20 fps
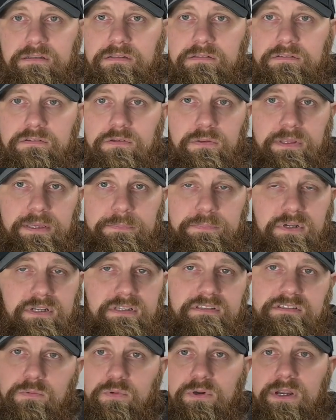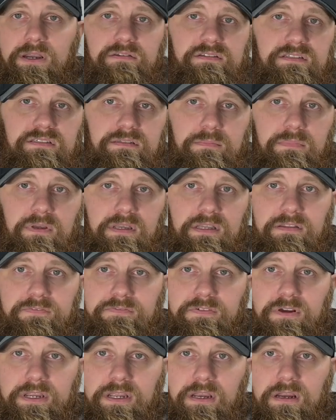so they put it somewhere else in the
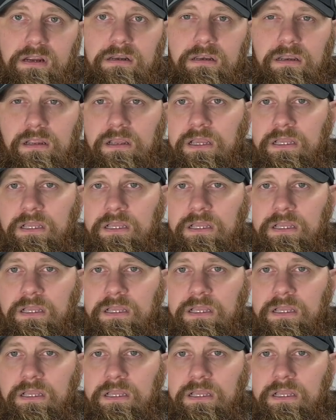front yard.